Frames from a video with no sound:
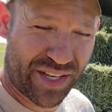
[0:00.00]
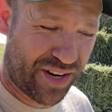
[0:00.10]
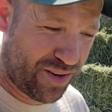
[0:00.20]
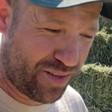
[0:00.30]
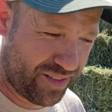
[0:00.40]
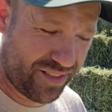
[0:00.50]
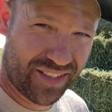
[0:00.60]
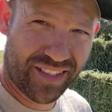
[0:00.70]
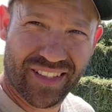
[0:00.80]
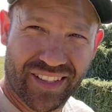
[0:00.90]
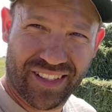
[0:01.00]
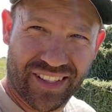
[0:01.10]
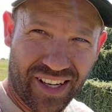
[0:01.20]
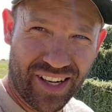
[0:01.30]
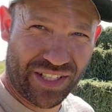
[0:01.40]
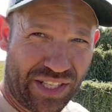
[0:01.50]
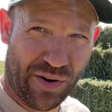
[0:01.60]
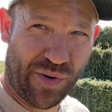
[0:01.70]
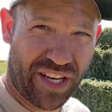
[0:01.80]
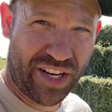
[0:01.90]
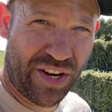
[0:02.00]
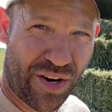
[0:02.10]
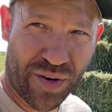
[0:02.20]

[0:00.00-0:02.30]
so we'll see what we can do.